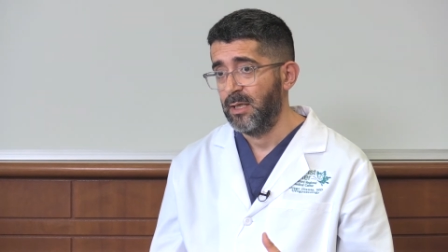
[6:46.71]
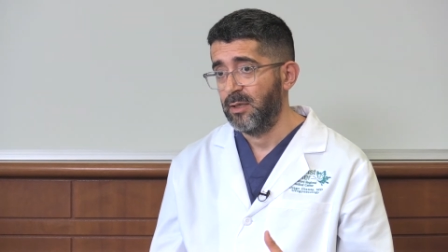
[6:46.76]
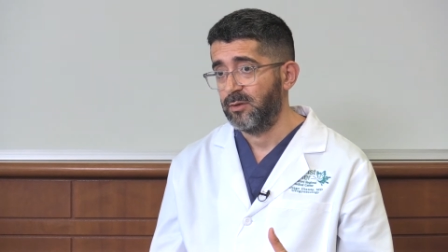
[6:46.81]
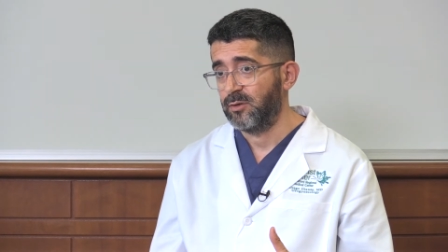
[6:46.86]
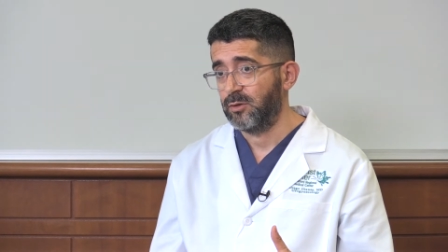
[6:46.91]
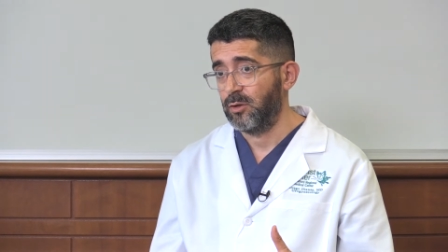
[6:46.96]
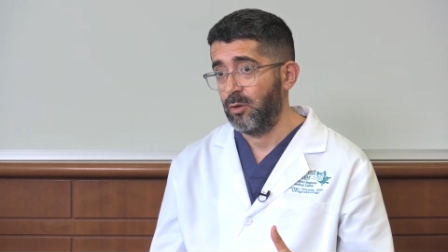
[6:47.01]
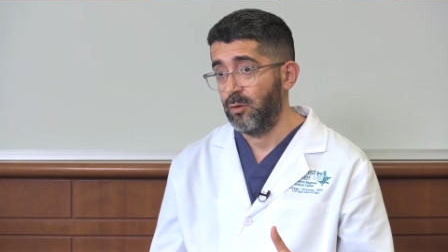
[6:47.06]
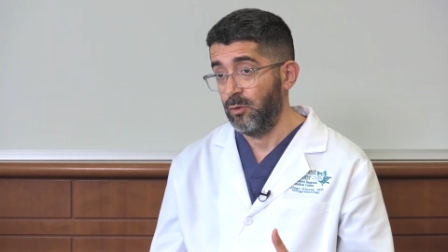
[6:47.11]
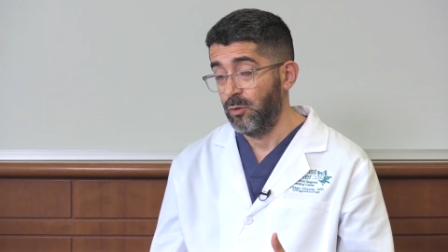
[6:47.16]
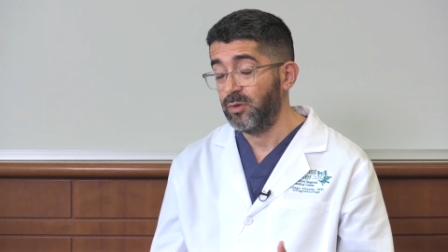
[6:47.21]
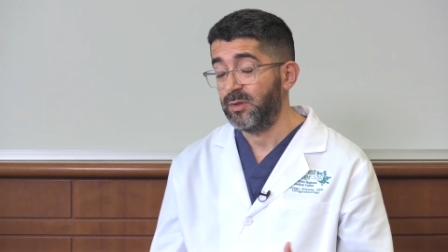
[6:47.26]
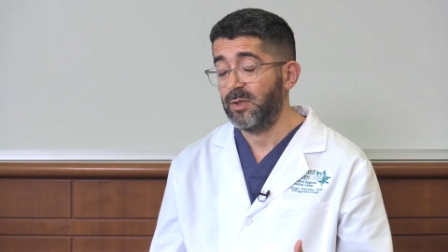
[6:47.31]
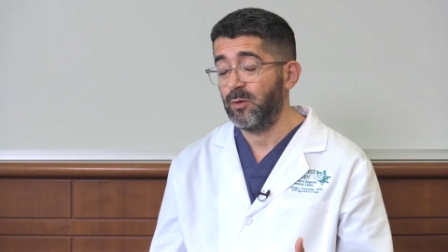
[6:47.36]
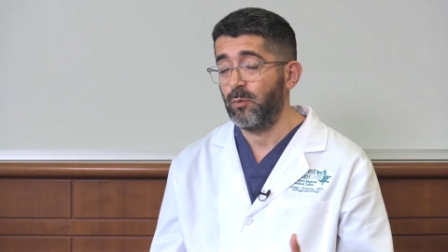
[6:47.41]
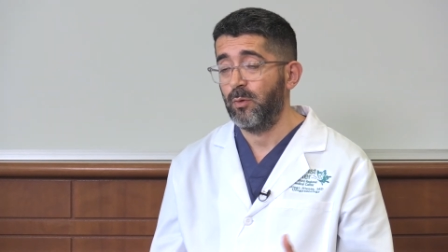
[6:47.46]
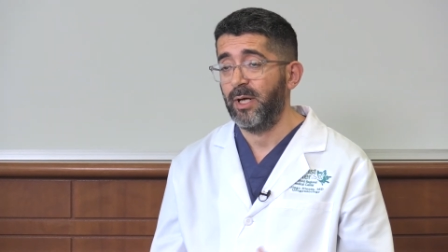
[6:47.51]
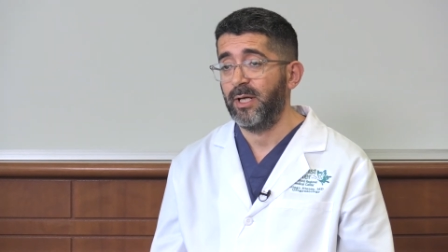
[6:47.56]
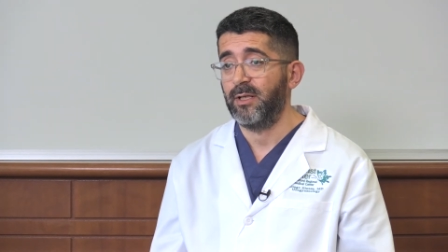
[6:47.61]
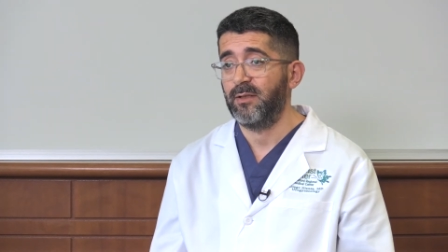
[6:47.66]
so
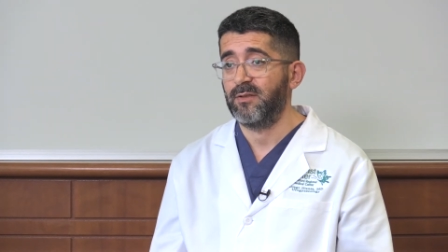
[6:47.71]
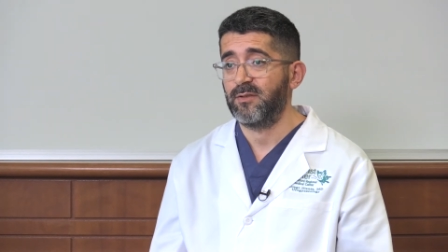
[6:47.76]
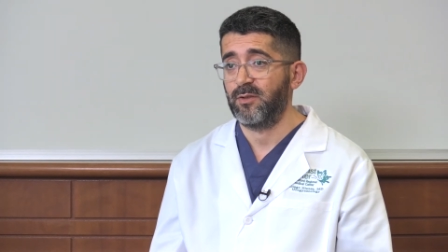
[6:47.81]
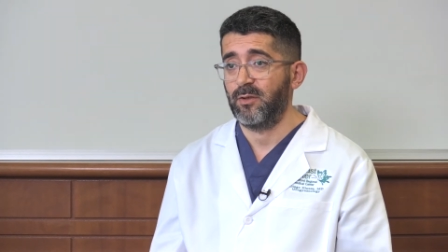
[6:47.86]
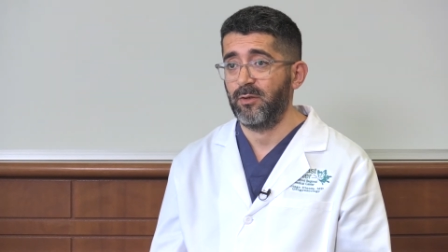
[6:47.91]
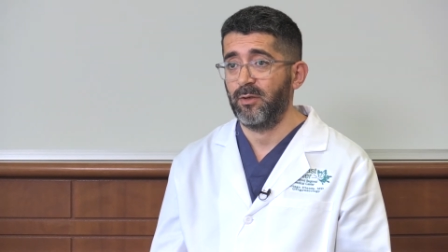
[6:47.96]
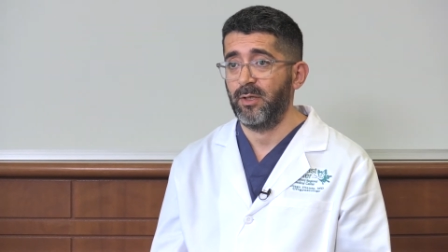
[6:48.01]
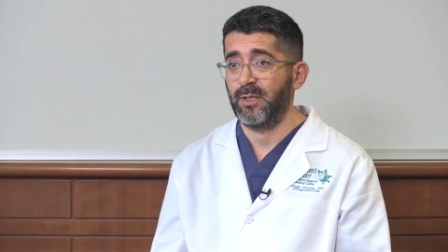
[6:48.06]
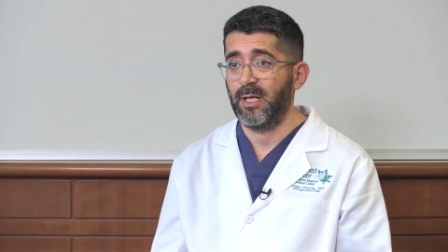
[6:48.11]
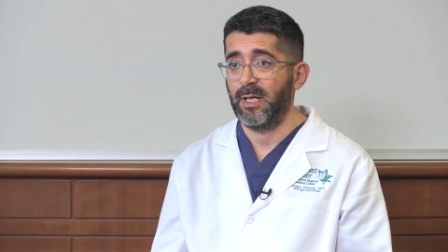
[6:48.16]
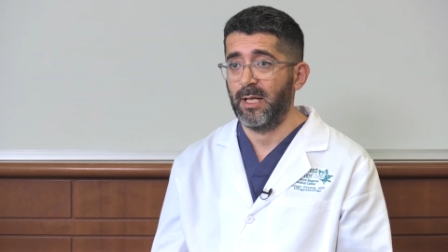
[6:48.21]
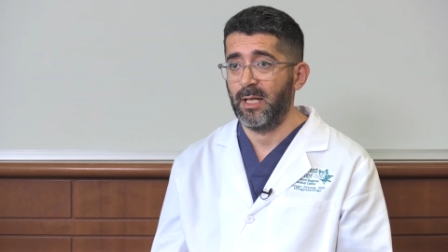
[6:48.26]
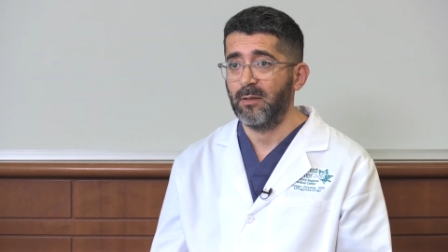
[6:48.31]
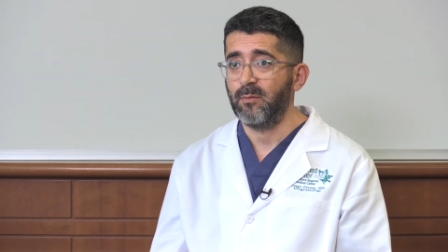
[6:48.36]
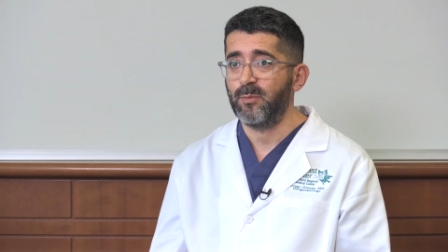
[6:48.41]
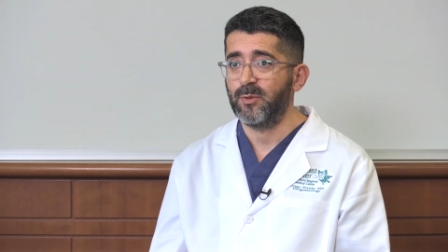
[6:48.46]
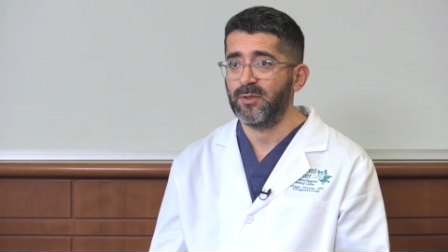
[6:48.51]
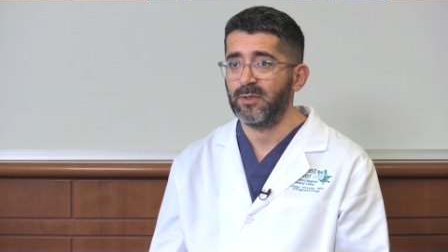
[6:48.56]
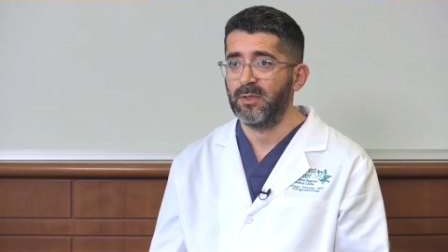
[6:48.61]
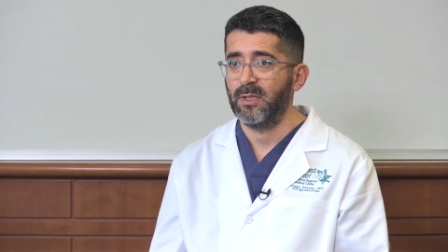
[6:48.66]
losing weight certainly
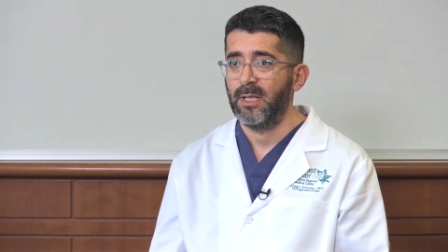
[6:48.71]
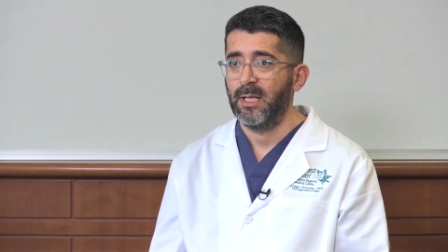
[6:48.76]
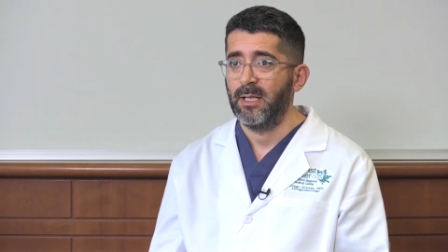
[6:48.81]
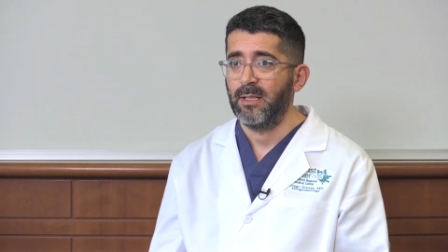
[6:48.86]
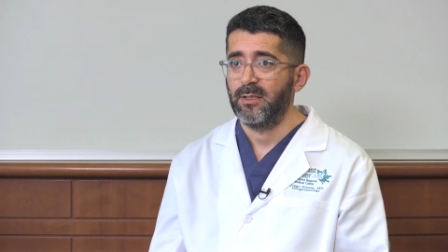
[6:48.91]
helps.